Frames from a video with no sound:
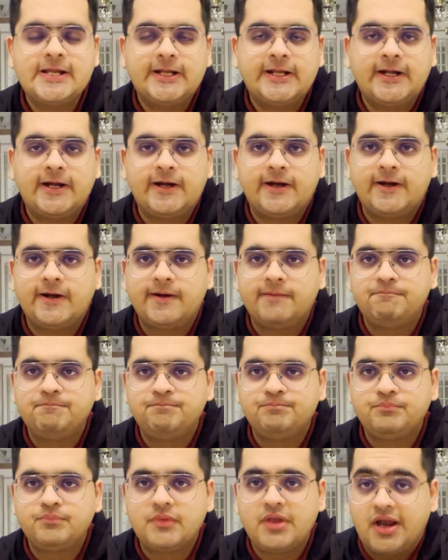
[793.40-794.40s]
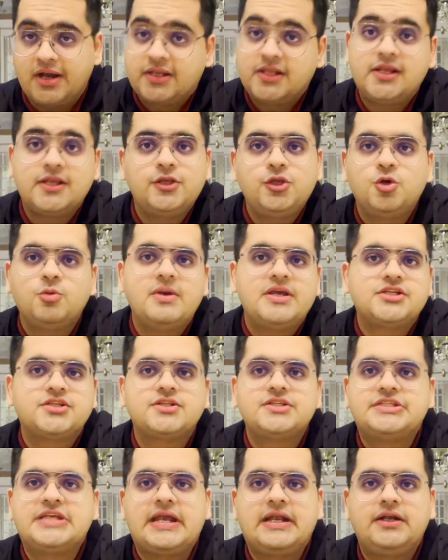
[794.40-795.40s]
Atal
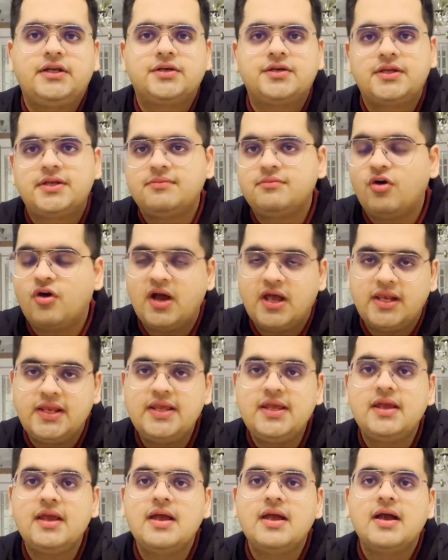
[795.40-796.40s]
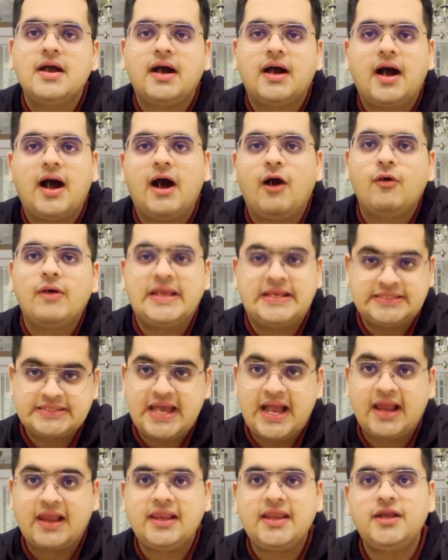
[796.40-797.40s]
Incubation Center in Mohali. How
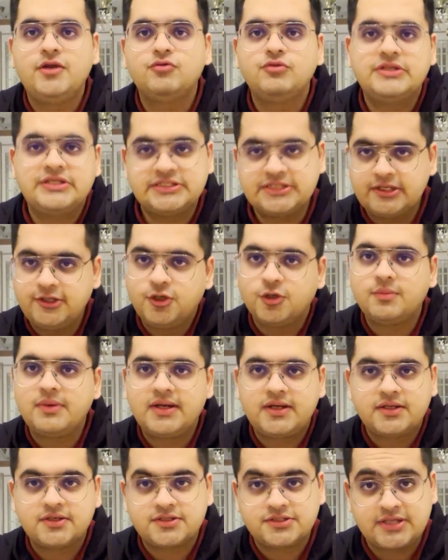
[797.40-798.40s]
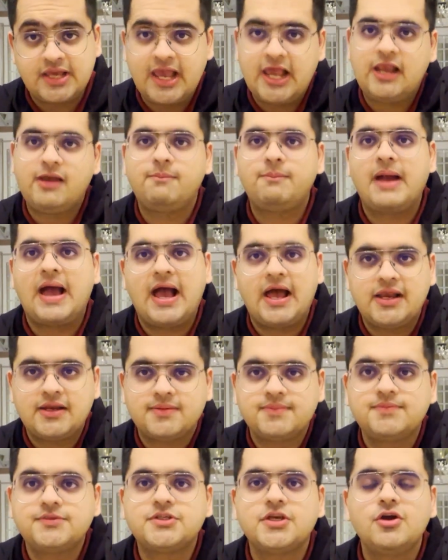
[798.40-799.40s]
exactly do these incubators help
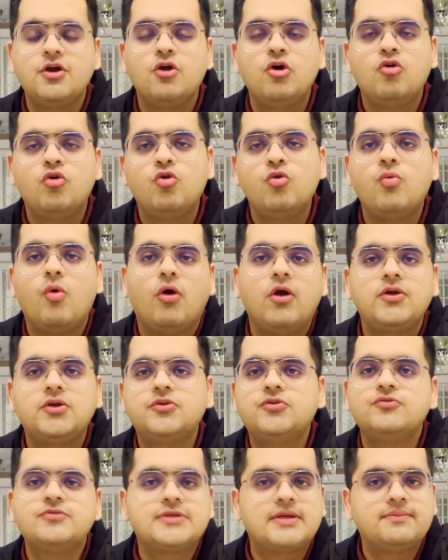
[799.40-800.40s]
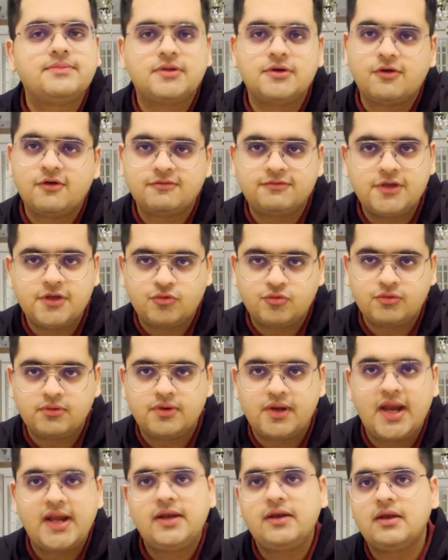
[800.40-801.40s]
alums who want to do something of their own,
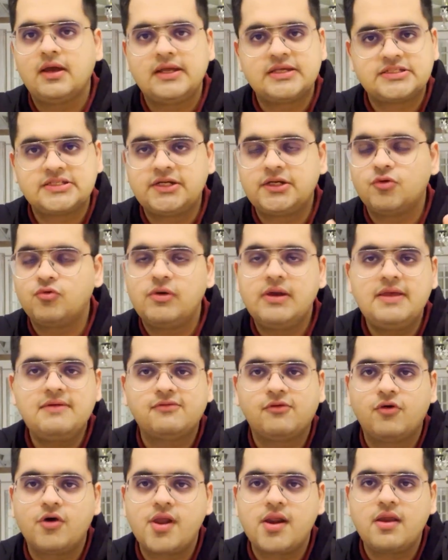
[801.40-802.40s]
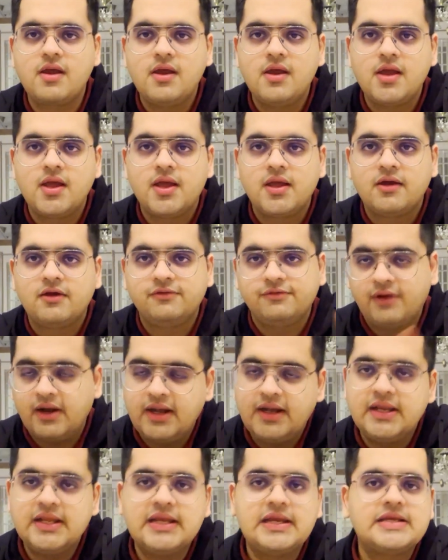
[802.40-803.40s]
right? Is it only for
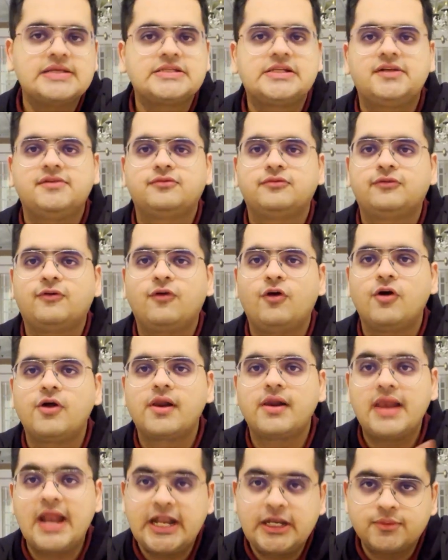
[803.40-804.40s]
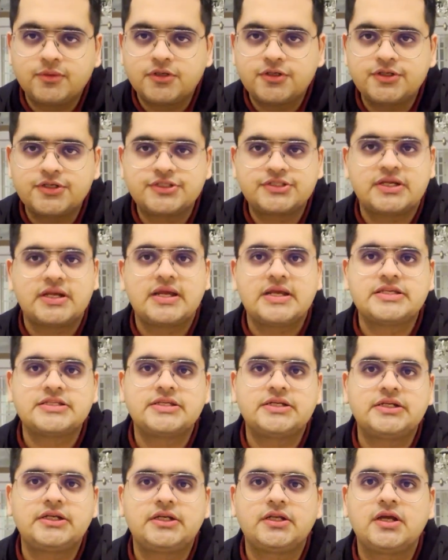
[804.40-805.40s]
funding? Is it for networks? Is
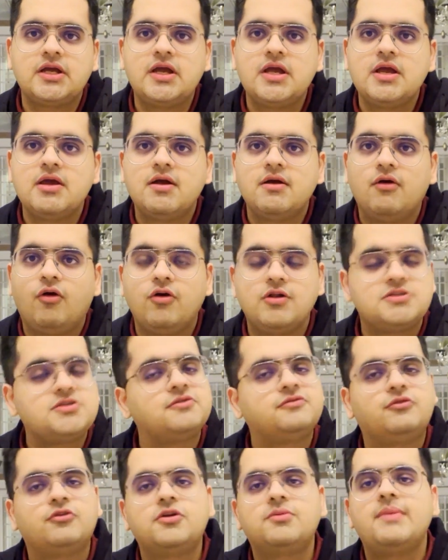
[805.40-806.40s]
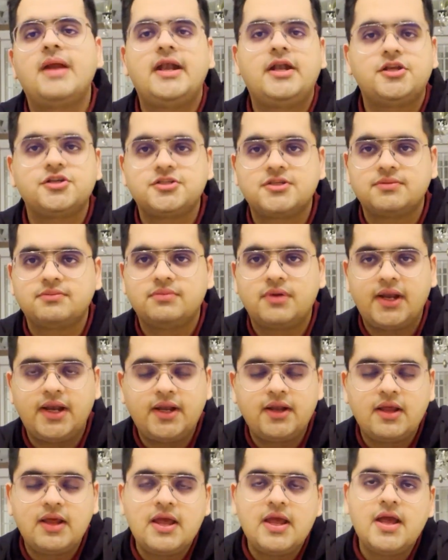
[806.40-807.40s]
it also for mentorship, right?